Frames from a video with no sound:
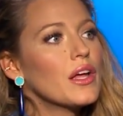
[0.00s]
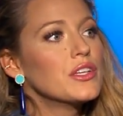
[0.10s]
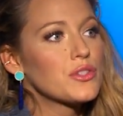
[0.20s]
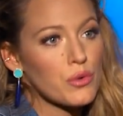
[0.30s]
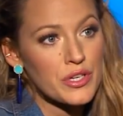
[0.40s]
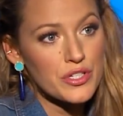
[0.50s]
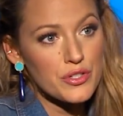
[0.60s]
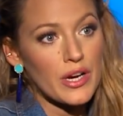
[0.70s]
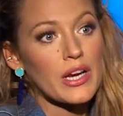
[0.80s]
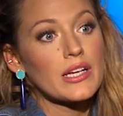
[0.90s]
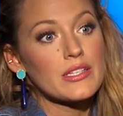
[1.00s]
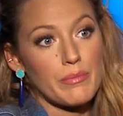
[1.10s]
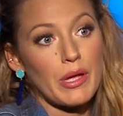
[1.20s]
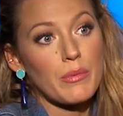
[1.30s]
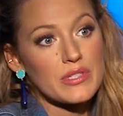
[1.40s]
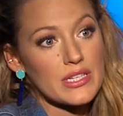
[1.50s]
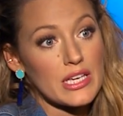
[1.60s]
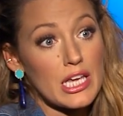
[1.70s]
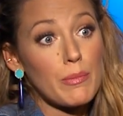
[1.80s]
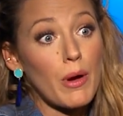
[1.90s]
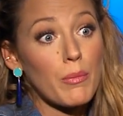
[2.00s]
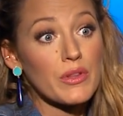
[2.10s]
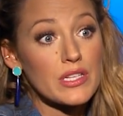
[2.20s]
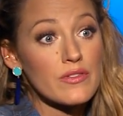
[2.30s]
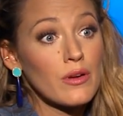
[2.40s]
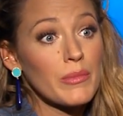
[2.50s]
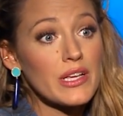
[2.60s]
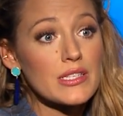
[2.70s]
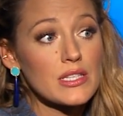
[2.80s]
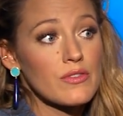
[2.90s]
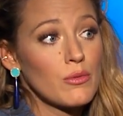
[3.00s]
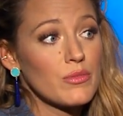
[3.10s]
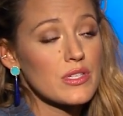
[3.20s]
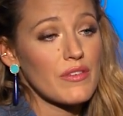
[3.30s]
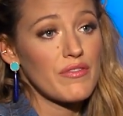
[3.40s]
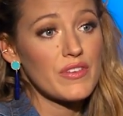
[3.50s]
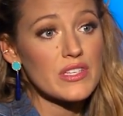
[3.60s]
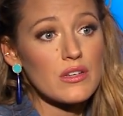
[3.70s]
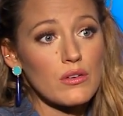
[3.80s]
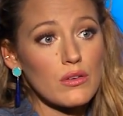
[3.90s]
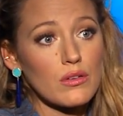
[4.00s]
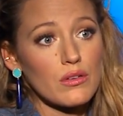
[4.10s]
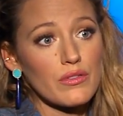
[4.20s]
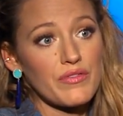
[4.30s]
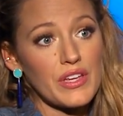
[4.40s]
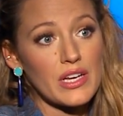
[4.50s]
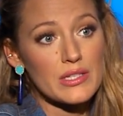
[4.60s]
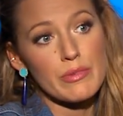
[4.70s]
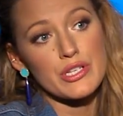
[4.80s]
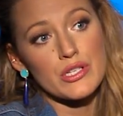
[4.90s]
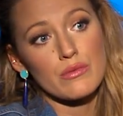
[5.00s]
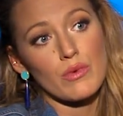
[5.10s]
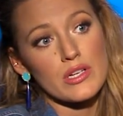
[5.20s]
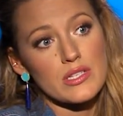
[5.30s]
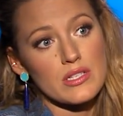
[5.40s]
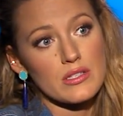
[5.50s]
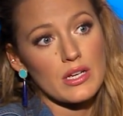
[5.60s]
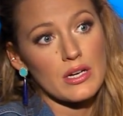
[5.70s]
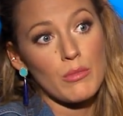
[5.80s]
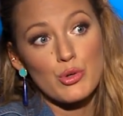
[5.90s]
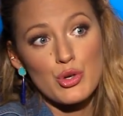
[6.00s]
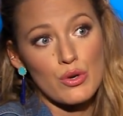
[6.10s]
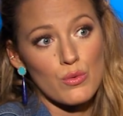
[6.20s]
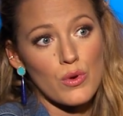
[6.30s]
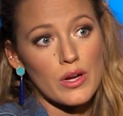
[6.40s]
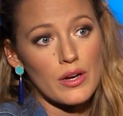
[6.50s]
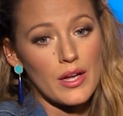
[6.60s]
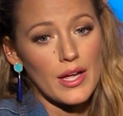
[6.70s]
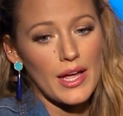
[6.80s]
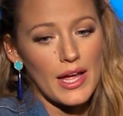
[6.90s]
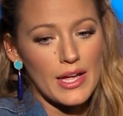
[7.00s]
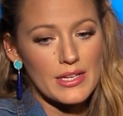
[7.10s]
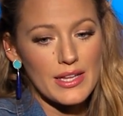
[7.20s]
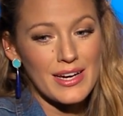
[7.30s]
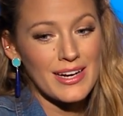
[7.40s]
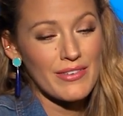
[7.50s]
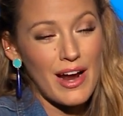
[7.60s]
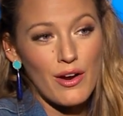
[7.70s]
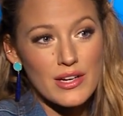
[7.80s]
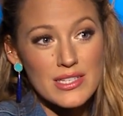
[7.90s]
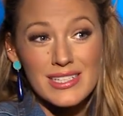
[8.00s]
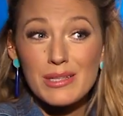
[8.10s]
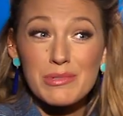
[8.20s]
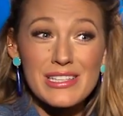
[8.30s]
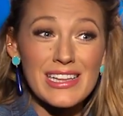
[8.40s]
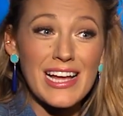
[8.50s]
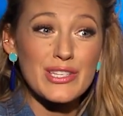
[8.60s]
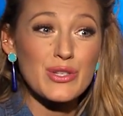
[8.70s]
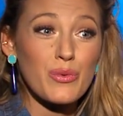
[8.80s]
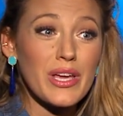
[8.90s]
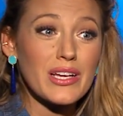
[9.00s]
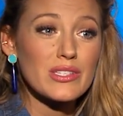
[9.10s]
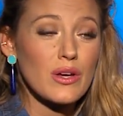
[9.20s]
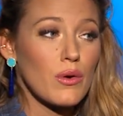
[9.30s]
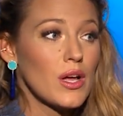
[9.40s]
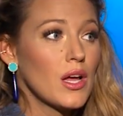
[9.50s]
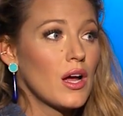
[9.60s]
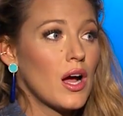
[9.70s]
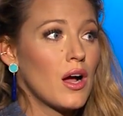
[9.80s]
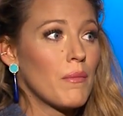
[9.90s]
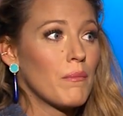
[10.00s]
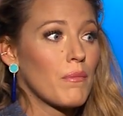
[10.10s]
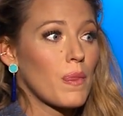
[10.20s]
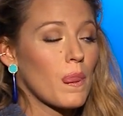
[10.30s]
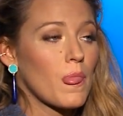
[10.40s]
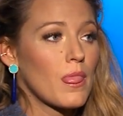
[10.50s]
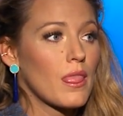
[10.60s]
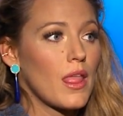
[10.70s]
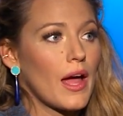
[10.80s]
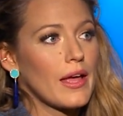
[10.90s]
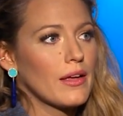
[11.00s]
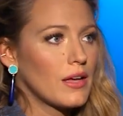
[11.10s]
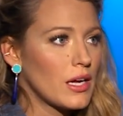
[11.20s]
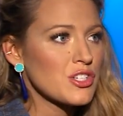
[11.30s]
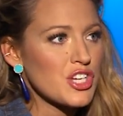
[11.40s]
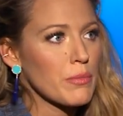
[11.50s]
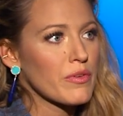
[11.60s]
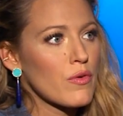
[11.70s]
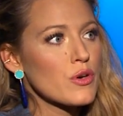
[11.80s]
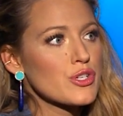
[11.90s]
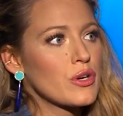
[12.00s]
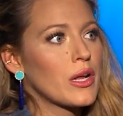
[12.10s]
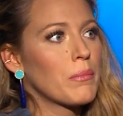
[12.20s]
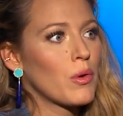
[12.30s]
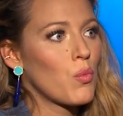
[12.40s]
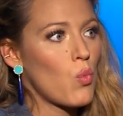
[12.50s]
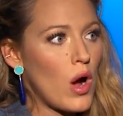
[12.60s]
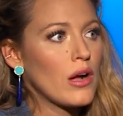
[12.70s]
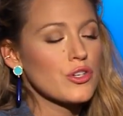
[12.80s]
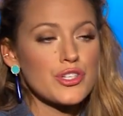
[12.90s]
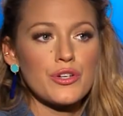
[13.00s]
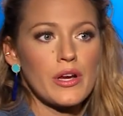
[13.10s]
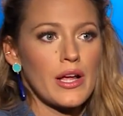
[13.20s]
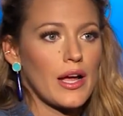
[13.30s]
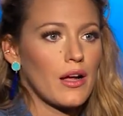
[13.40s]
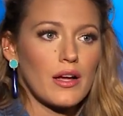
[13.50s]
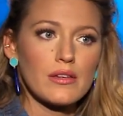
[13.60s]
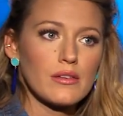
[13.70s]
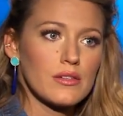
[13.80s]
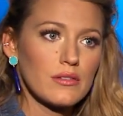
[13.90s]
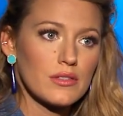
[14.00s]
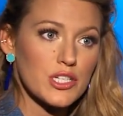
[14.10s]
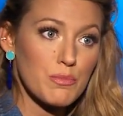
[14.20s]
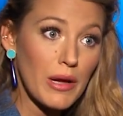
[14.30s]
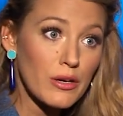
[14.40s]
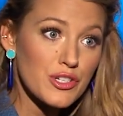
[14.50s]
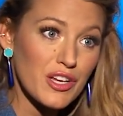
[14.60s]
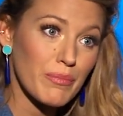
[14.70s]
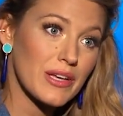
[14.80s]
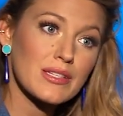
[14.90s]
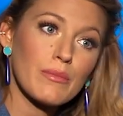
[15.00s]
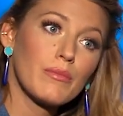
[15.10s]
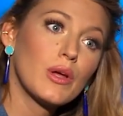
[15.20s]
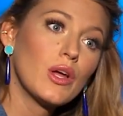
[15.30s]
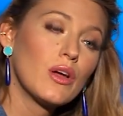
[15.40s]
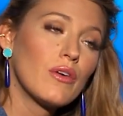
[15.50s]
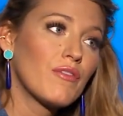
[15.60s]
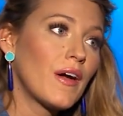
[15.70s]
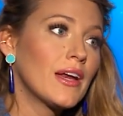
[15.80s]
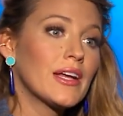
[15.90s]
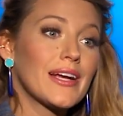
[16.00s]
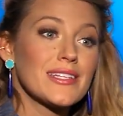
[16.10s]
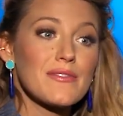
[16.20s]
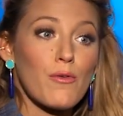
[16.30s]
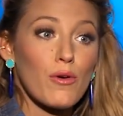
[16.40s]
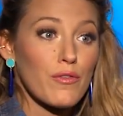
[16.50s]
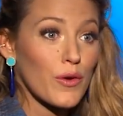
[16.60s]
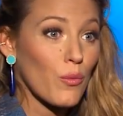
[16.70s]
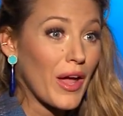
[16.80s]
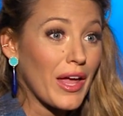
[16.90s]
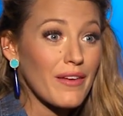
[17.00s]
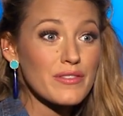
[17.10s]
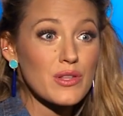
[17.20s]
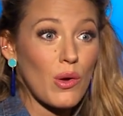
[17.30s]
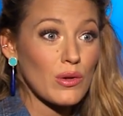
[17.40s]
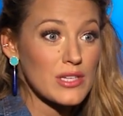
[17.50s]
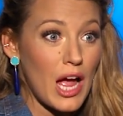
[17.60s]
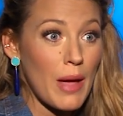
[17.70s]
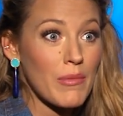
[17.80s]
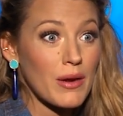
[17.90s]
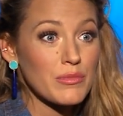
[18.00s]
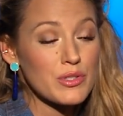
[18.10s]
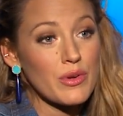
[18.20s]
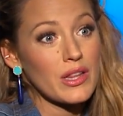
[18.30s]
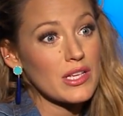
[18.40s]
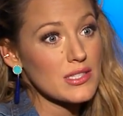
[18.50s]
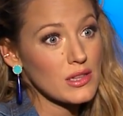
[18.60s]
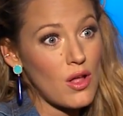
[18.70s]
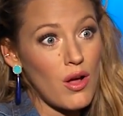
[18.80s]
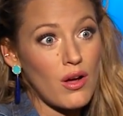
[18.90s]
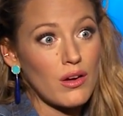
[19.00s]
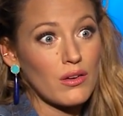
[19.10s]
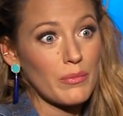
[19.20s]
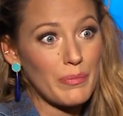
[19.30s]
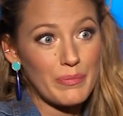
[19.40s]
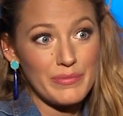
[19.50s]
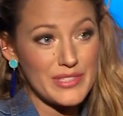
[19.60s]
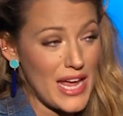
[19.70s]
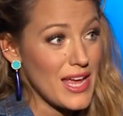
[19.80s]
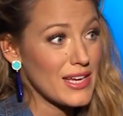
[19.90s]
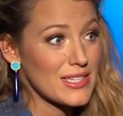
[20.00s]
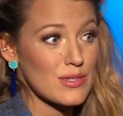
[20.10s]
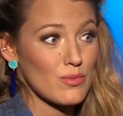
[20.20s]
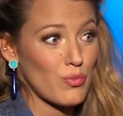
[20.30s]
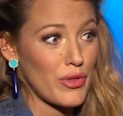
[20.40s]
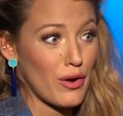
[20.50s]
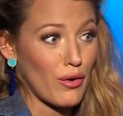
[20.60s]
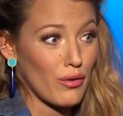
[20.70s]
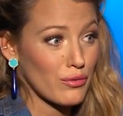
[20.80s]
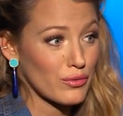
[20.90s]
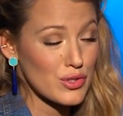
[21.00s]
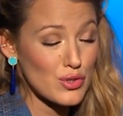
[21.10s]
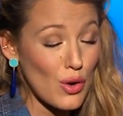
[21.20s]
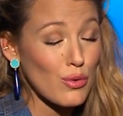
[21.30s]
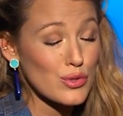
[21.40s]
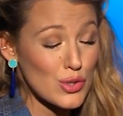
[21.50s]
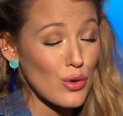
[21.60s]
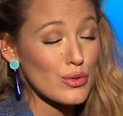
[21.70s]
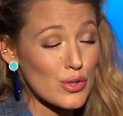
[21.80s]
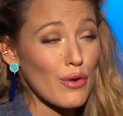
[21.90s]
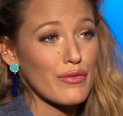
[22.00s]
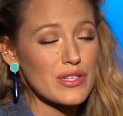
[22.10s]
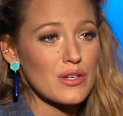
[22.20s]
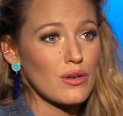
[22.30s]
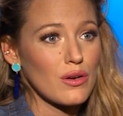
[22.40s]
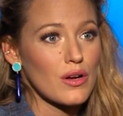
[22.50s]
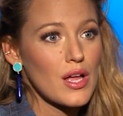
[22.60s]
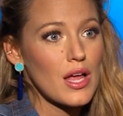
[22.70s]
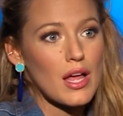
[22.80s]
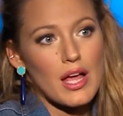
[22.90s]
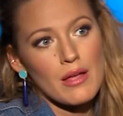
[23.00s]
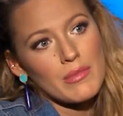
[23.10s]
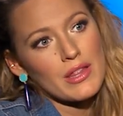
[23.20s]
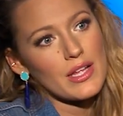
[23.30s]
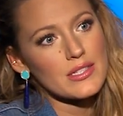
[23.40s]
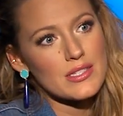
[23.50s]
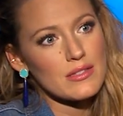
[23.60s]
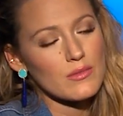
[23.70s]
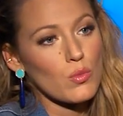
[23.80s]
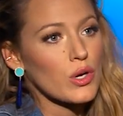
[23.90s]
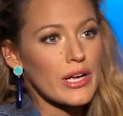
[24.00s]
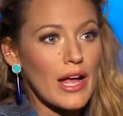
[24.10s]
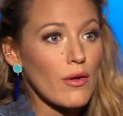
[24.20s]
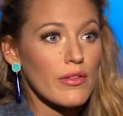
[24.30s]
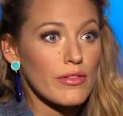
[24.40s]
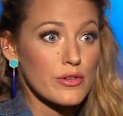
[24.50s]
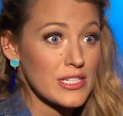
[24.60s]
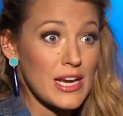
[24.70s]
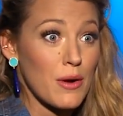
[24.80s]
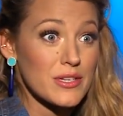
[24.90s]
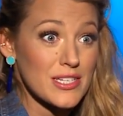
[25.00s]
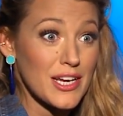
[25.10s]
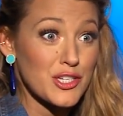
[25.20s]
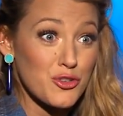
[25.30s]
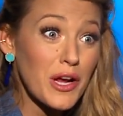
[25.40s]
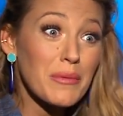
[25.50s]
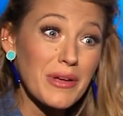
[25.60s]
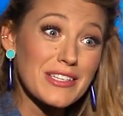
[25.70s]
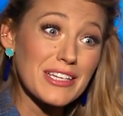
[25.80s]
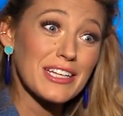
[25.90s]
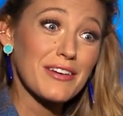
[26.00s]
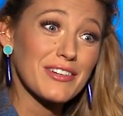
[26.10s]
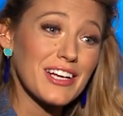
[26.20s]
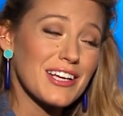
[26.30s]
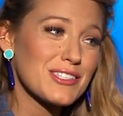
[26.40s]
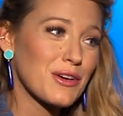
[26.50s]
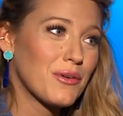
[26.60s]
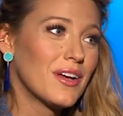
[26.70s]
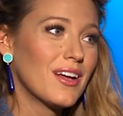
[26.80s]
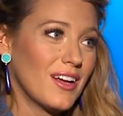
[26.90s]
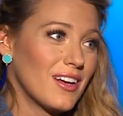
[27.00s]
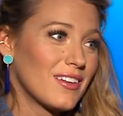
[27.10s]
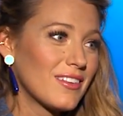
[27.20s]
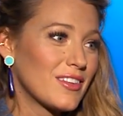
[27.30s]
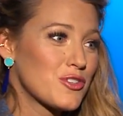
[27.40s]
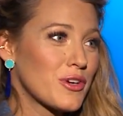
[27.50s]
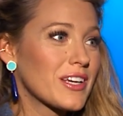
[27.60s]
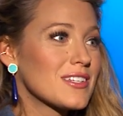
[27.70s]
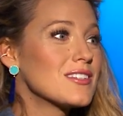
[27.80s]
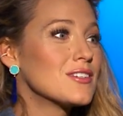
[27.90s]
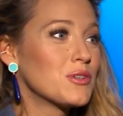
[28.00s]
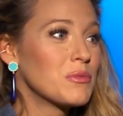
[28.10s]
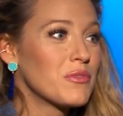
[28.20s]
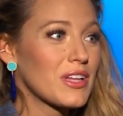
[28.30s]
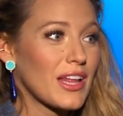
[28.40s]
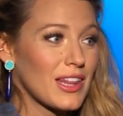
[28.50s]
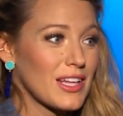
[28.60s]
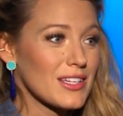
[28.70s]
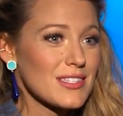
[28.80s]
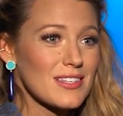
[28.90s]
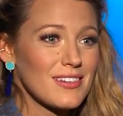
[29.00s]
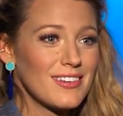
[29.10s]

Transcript: endurance training to be able to keep up with this film, because this film was a physical feat as much as it was an emotional one, and they didn't even hire a stunt double to the last 2 weeks. So I got in shape before shooting, but while shooting I got in such better shape because I'm fighting against 4-foot waves the whole time, and I'm doing these long takes that are so physical. I mean, that's working out 13 hours a day straight basically every day. So the trick is to do a movie like this.